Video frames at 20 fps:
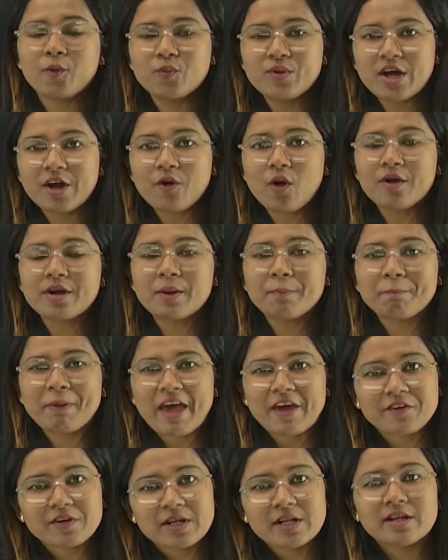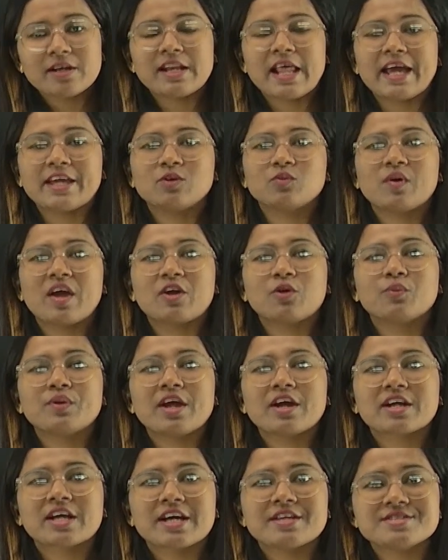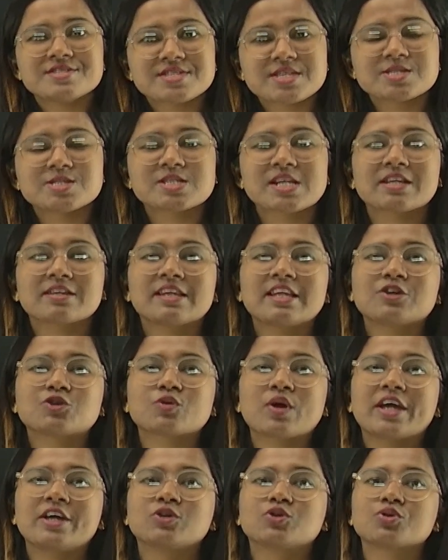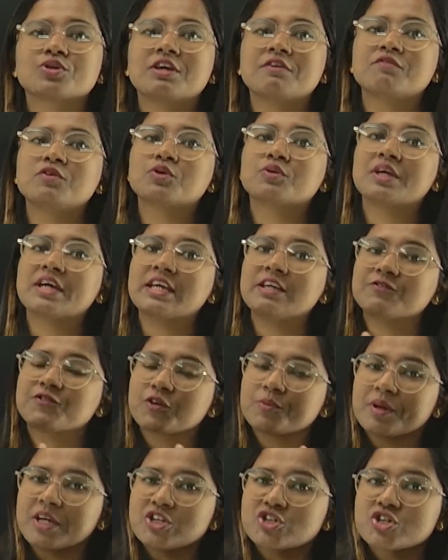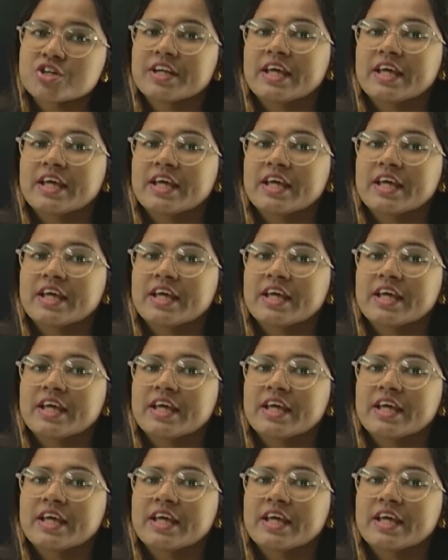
are on a parallel line where we are consistently trying to give you the information,